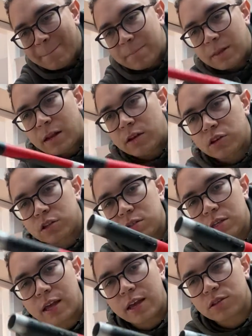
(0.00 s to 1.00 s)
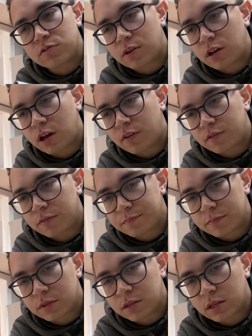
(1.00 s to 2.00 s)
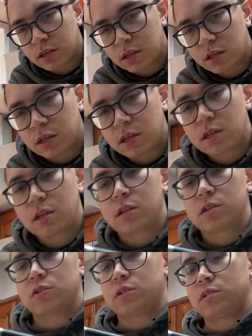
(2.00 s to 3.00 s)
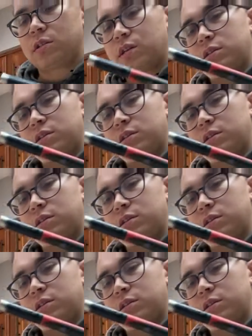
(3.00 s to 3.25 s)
And it just slides right off, just like